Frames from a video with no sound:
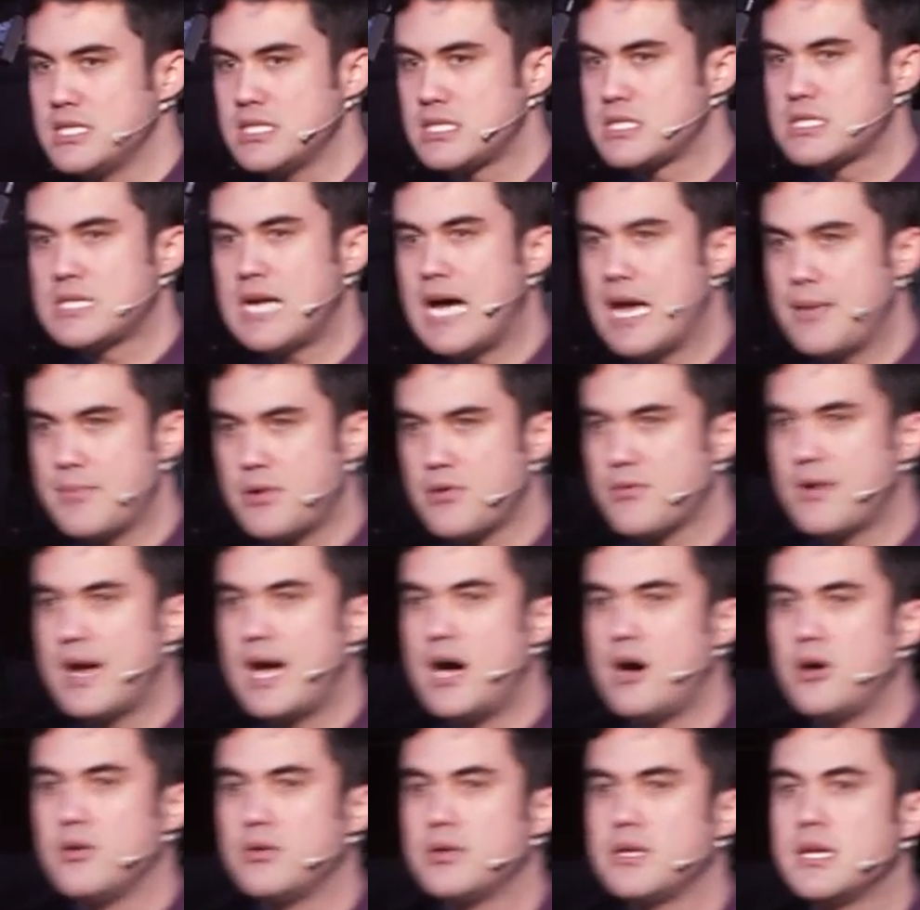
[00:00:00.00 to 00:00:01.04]
this time
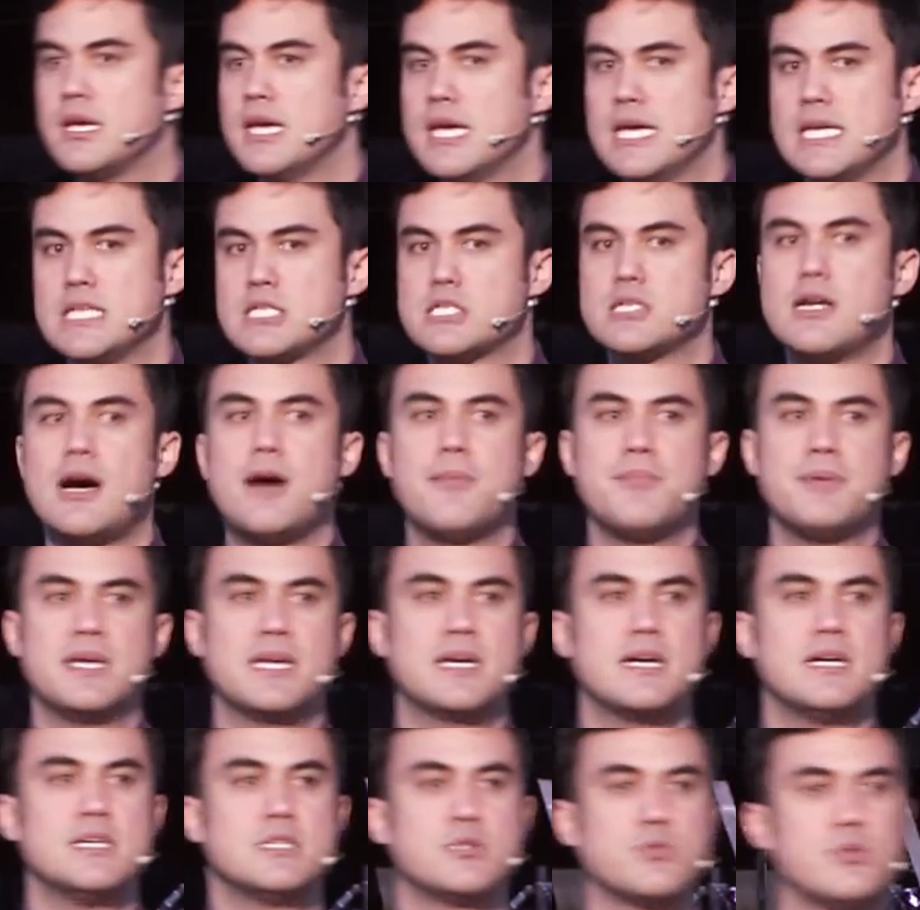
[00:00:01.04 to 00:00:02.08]
around. It's not
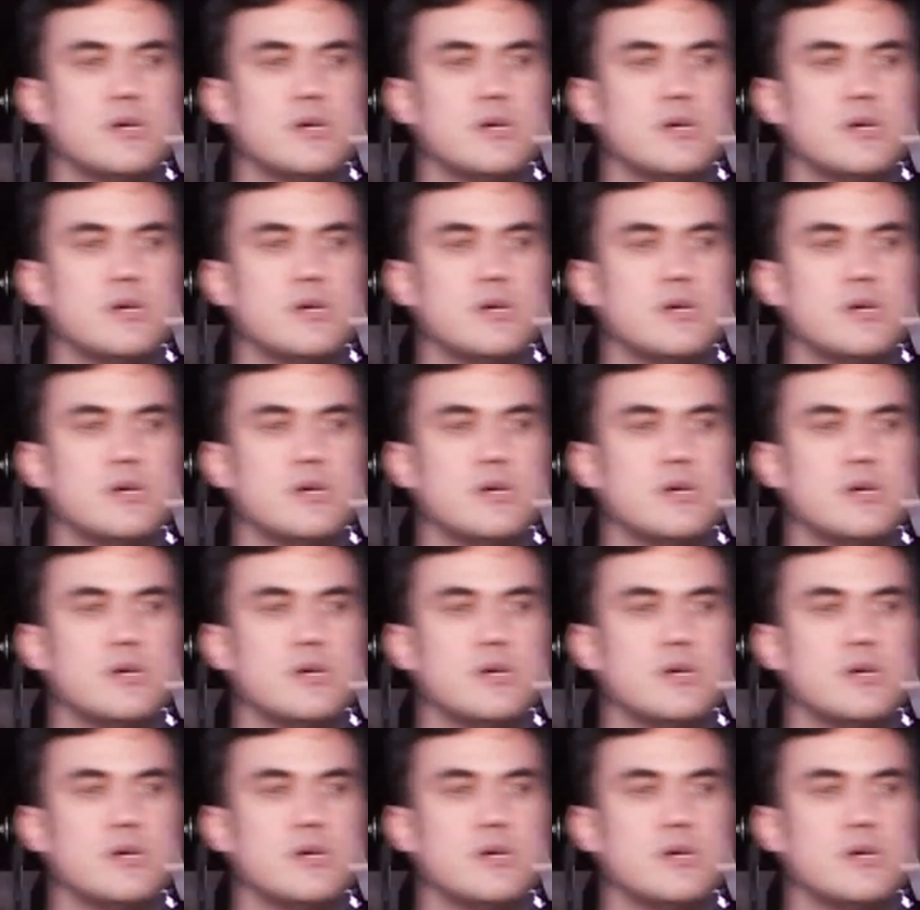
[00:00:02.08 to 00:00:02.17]
because